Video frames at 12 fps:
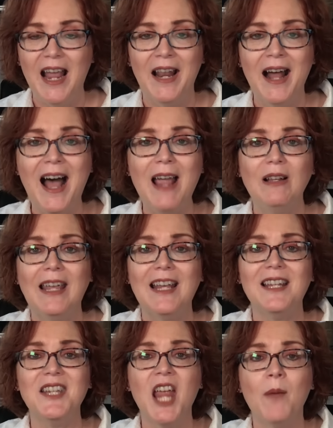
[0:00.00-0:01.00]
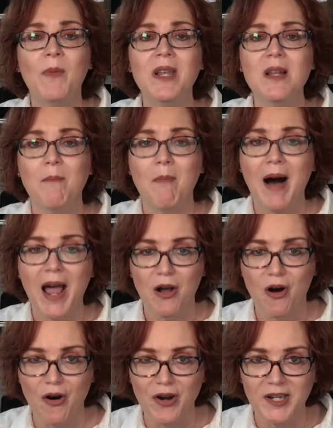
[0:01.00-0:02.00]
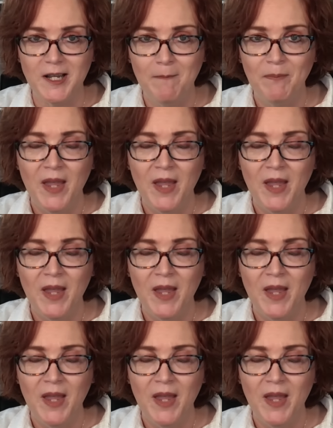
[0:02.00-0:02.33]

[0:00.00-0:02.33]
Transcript: and I examined my heart.